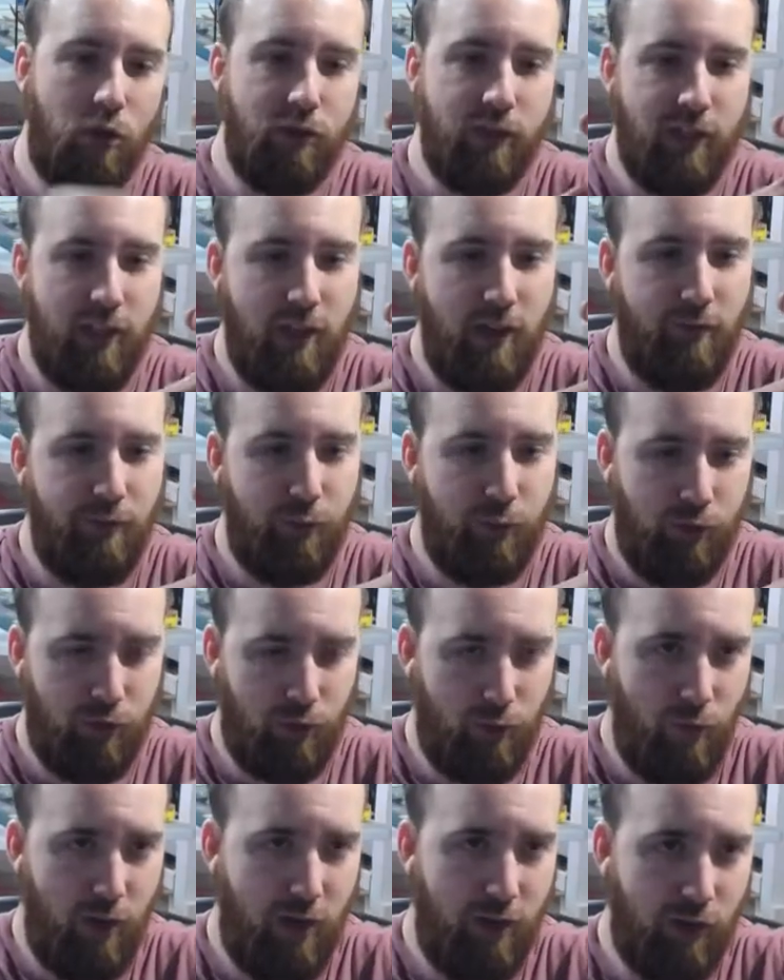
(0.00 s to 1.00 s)
enough to
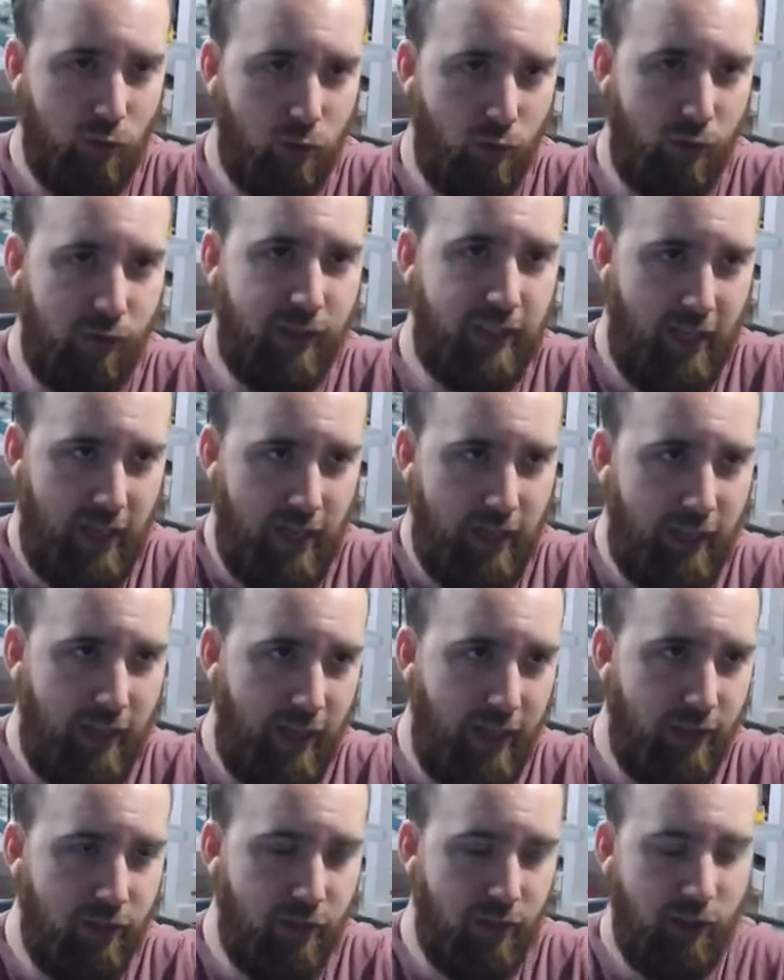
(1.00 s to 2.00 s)
where its roots can get
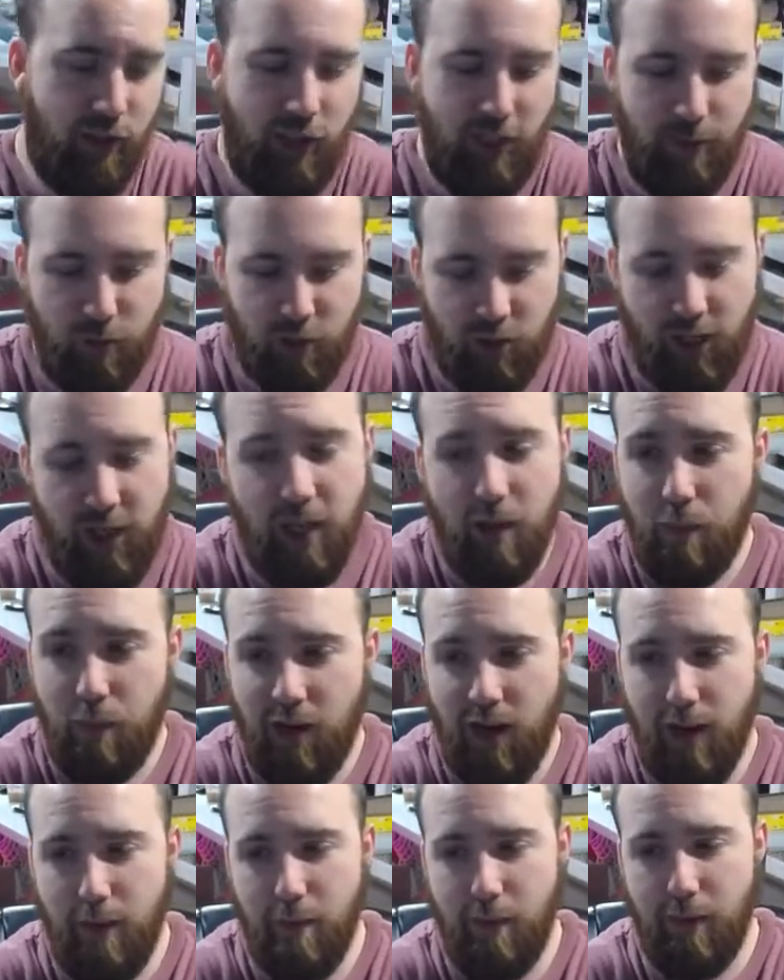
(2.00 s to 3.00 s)
into the substrate, it
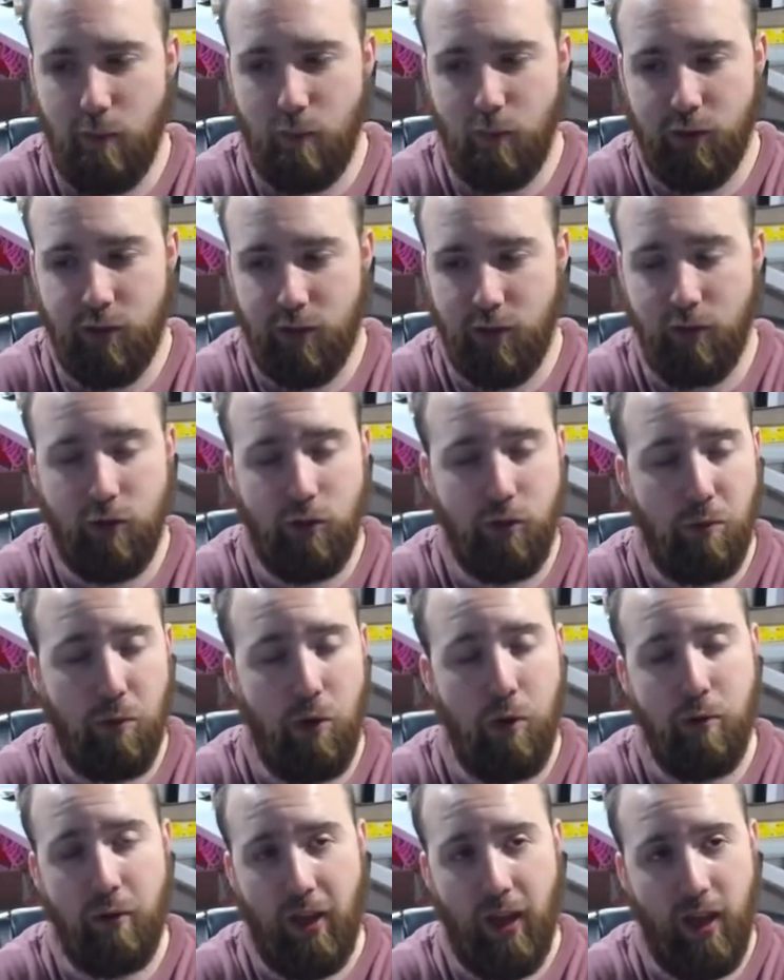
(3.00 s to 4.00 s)
probably will still do
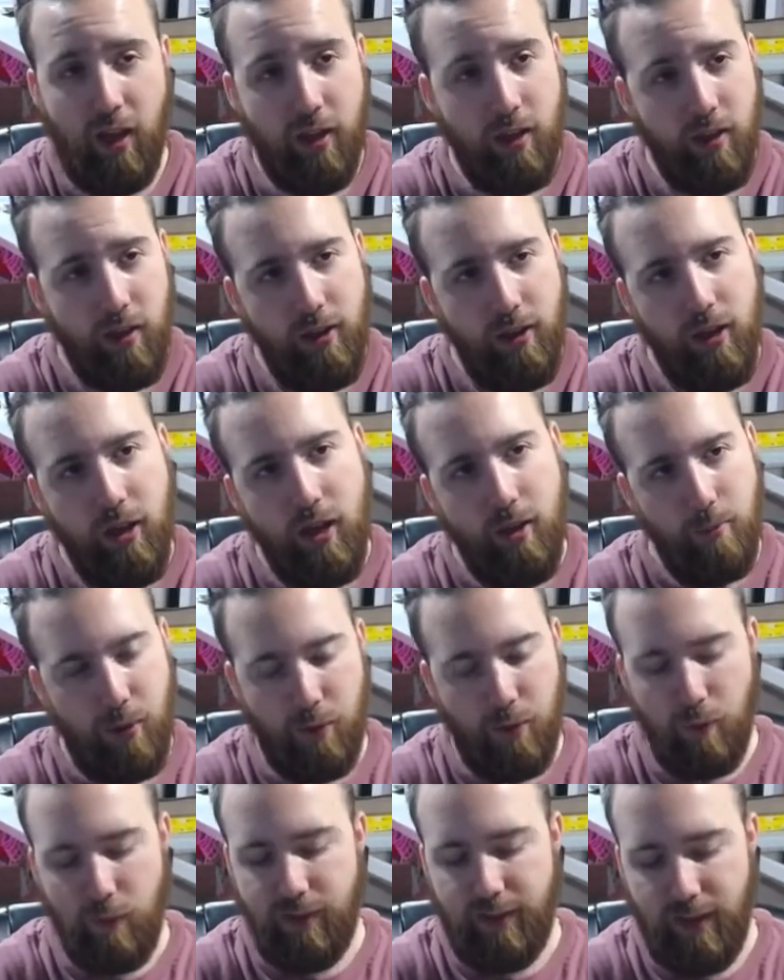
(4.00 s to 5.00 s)
okay, but it
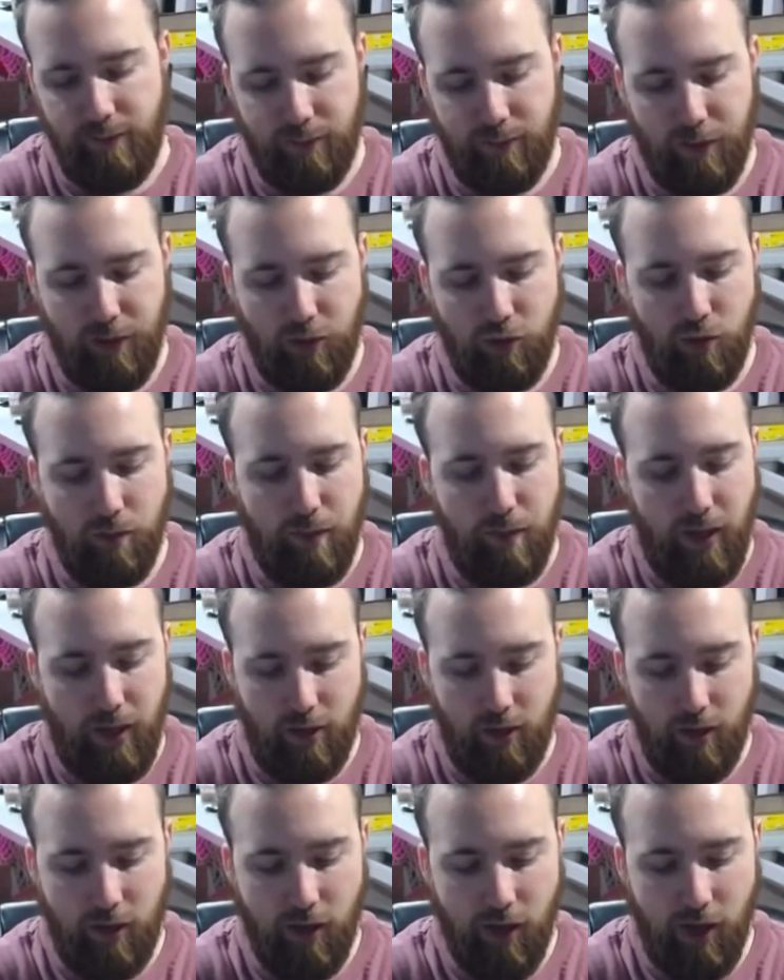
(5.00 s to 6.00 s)
will definitely do
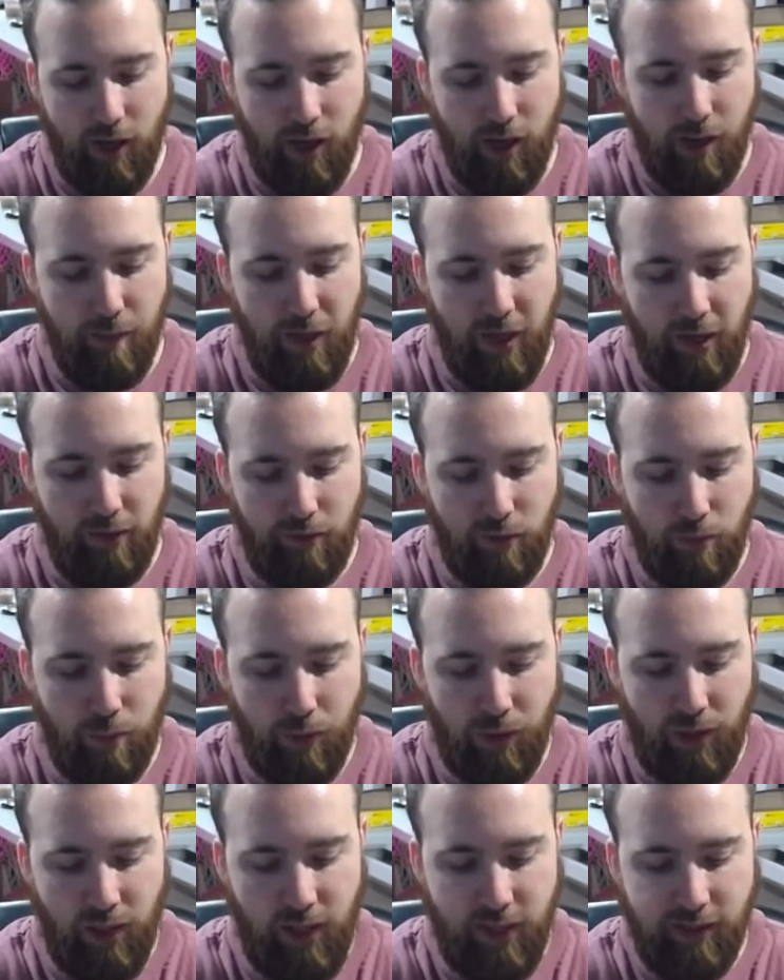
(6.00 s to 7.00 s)
better um, if you
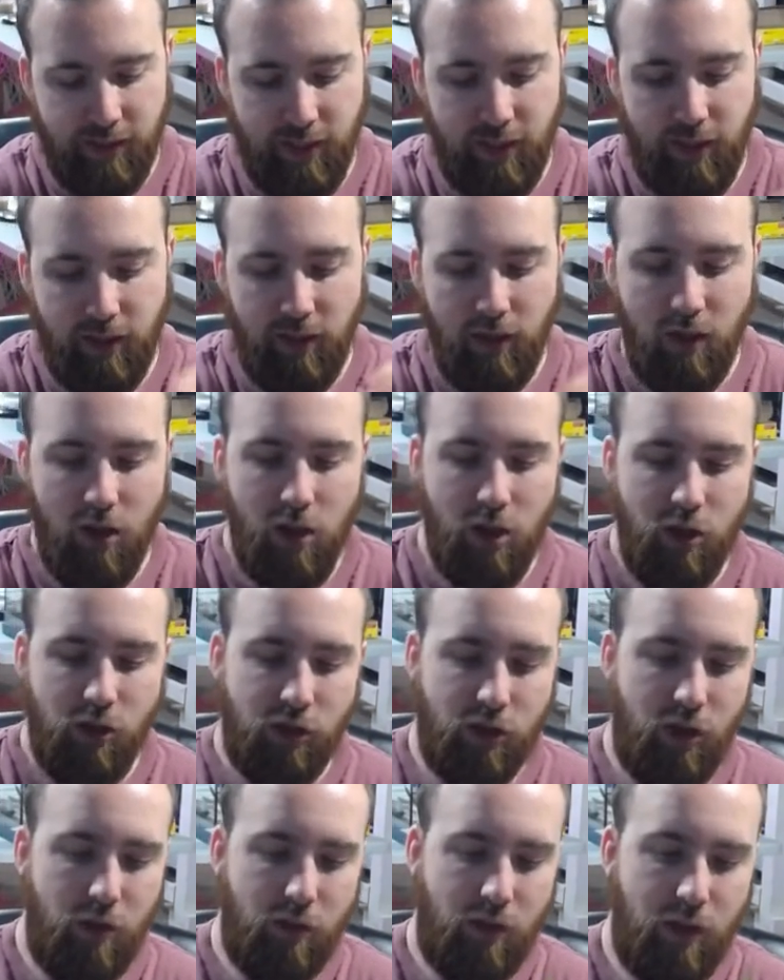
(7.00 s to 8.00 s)
plant it
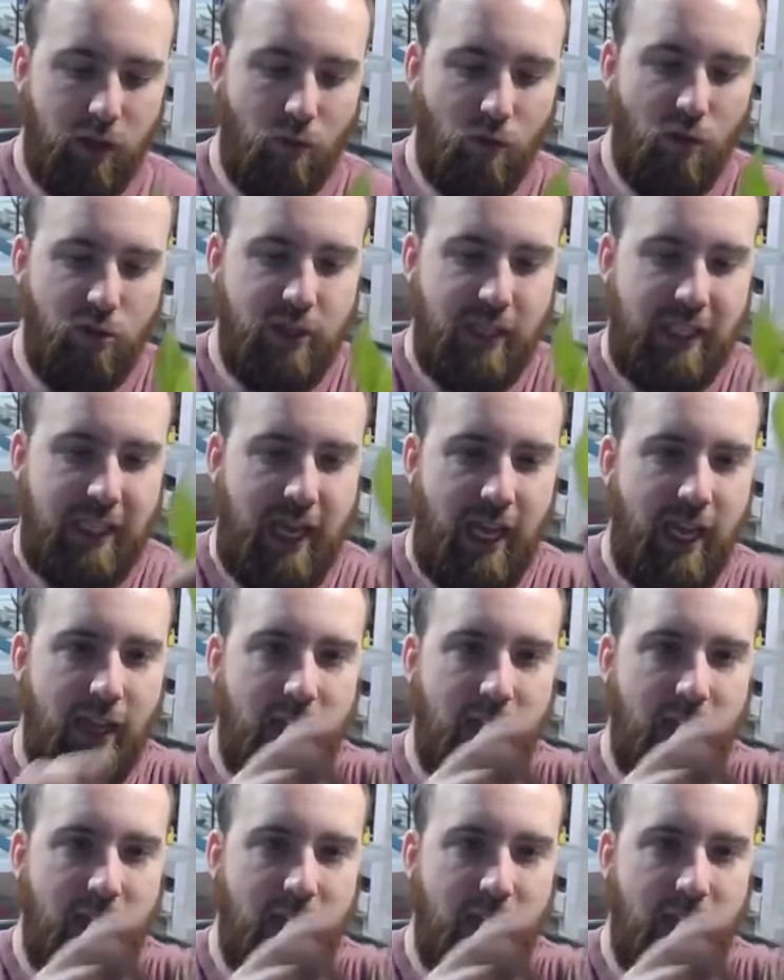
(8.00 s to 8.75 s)
so the rosette